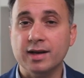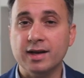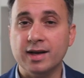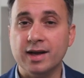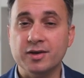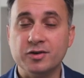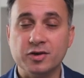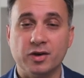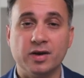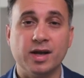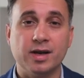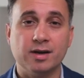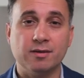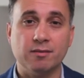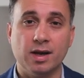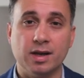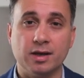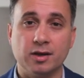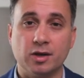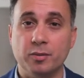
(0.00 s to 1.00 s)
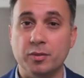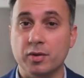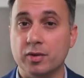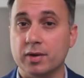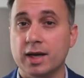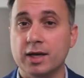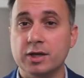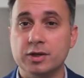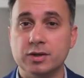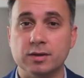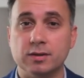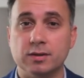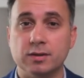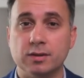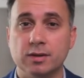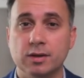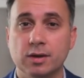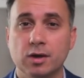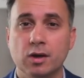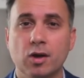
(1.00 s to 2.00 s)
internet and communication.
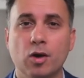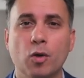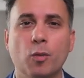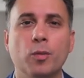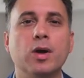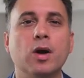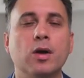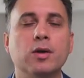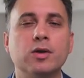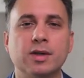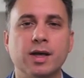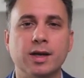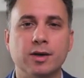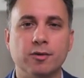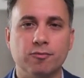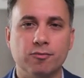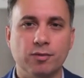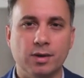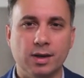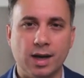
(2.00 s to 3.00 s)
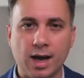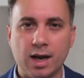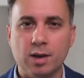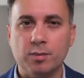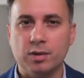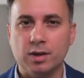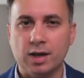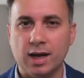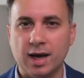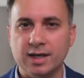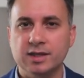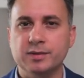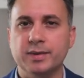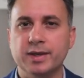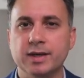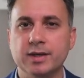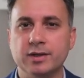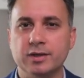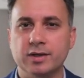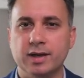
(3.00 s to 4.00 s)
We all know that reliable high-speed
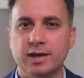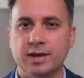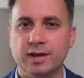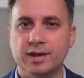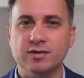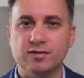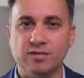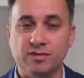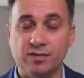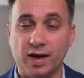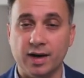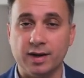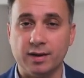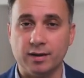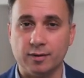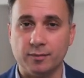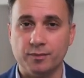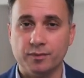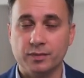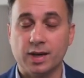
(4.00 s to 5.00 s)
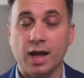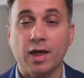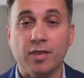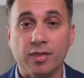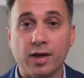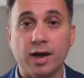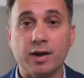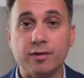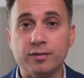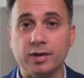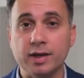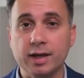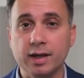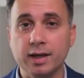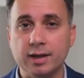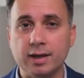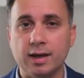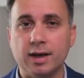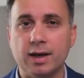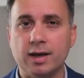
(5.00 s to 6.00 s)
internet is vital, and thankfully
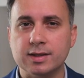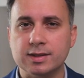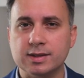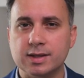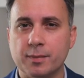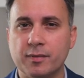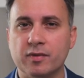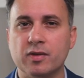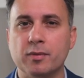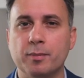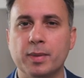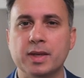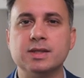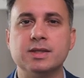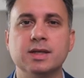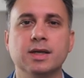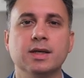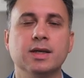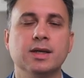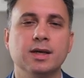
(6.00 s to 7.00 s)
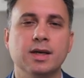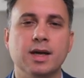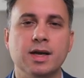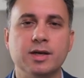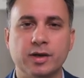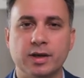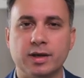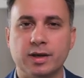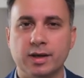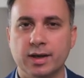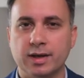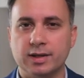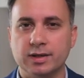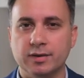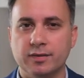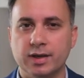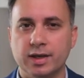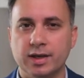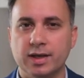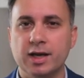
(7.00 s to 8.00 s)
India has some of the best internet
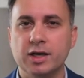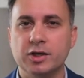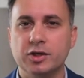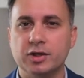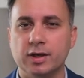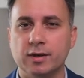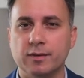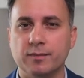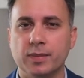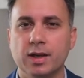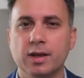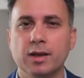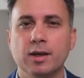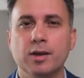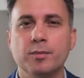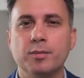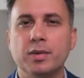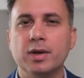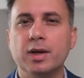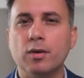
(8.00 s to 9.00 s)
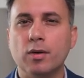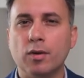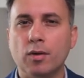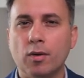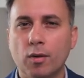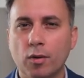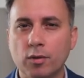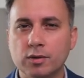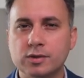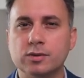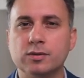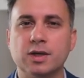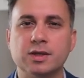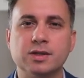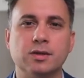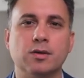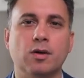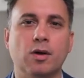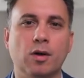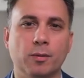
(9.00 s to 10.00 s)
connectivity in Asia, but it also
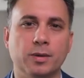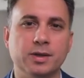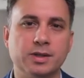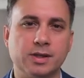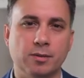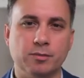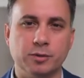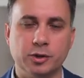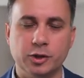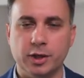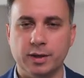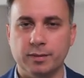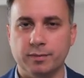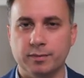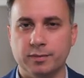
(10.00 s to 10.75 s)
doesn't always come cheap.